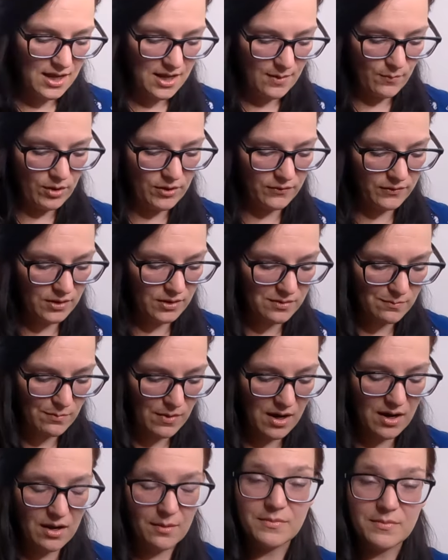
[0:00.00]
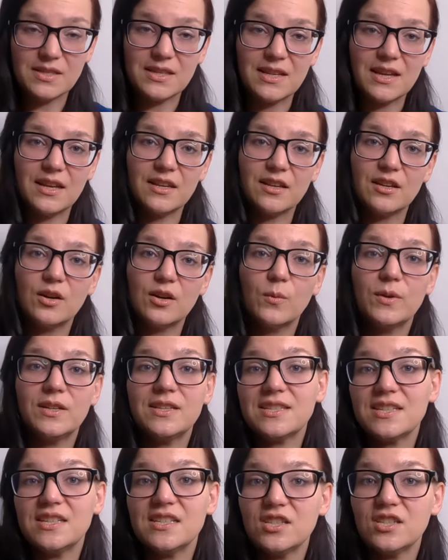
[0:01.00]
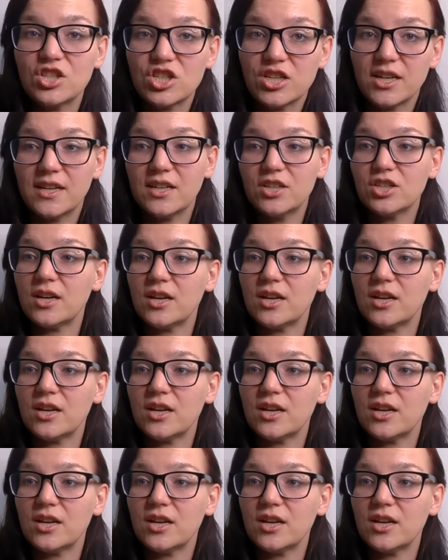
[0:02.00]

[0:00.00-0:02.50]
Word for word: I'm one of those moms that, you know, when the seasons change,